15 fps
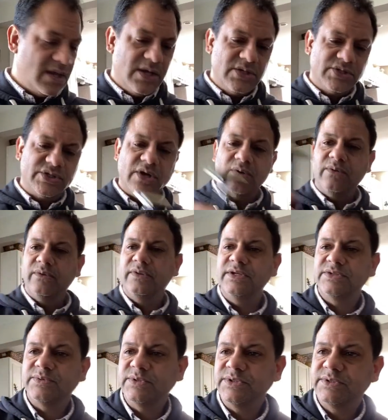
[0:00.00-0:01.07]
So
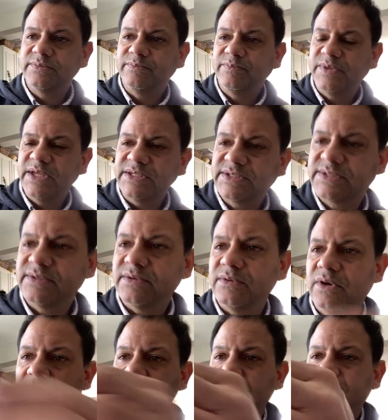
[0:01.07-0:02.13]
this was, this,
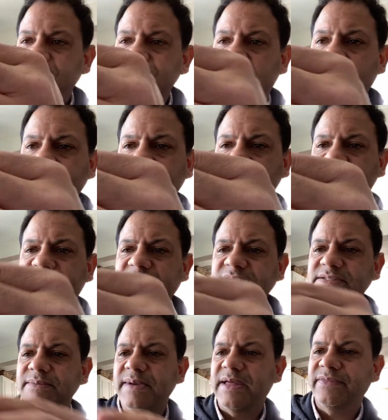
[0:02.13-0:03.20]
there's a couple of things
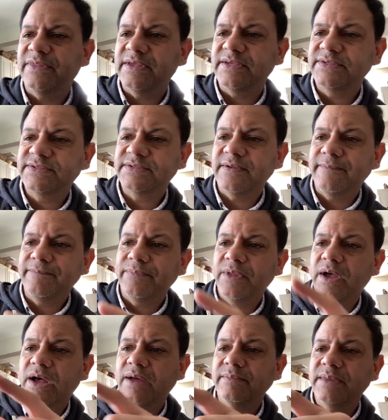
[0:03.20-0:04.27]
about this.
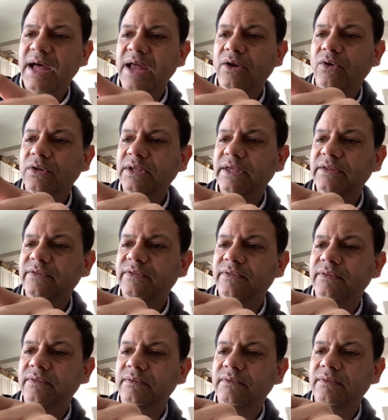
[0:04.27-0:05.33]
Um, not only
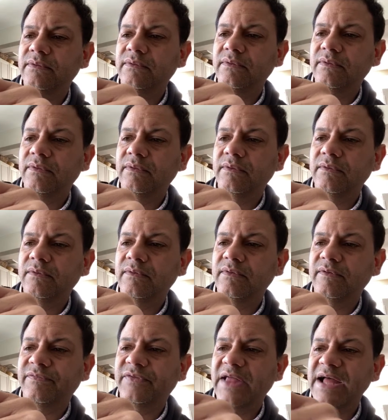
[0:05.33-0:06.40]
the
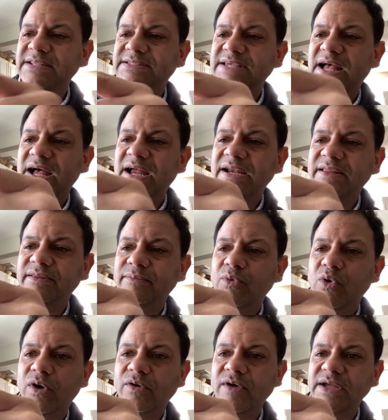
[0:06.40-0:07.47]
flat side and the
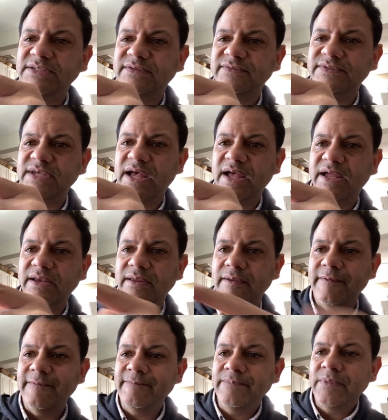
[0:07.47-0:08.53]
more aggressive side,
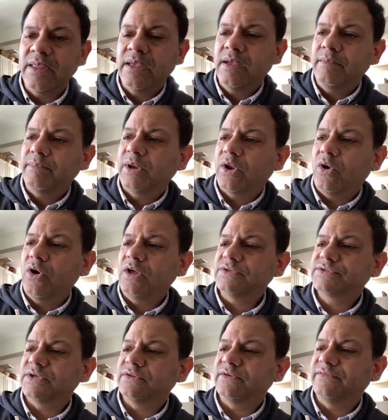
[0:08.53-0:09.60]
but
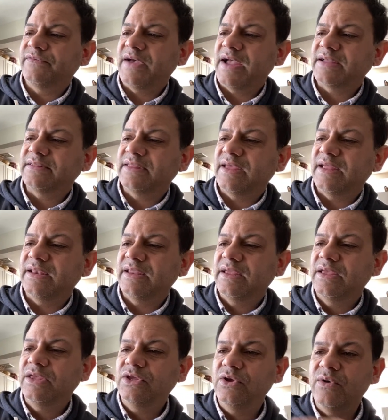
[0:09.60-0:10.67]
also the fact that
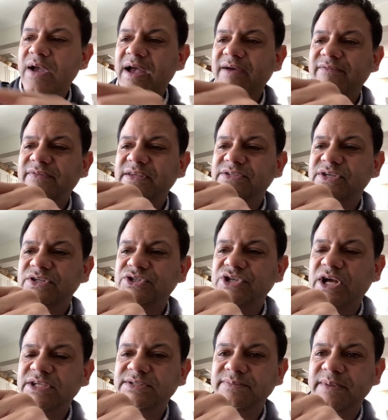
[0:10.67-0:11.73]
you have this
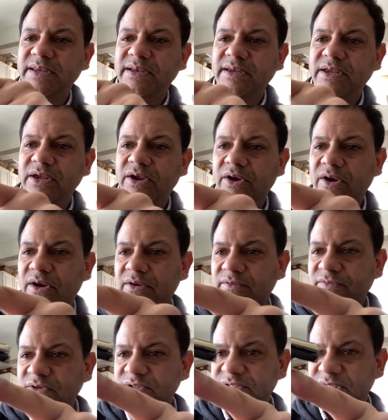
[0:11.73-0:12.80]
adjustment here. I don't know if
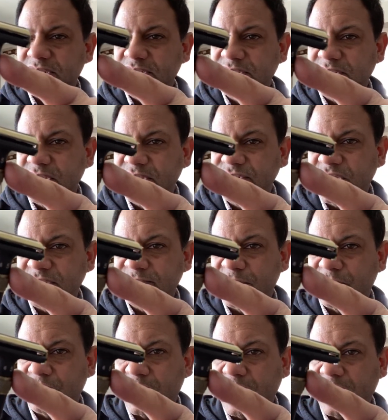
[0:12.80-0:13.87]
you can see the adjustment
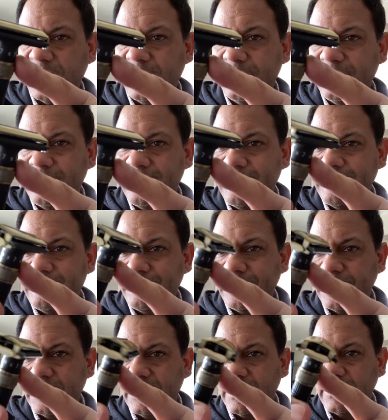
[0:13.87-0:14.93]
ring,
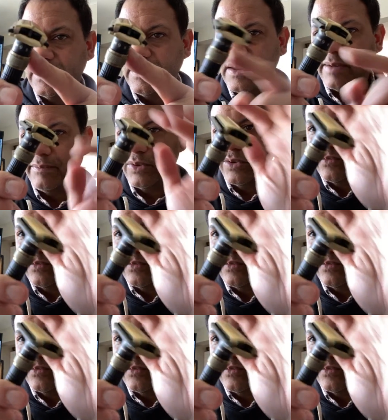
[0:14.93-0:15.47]
numbered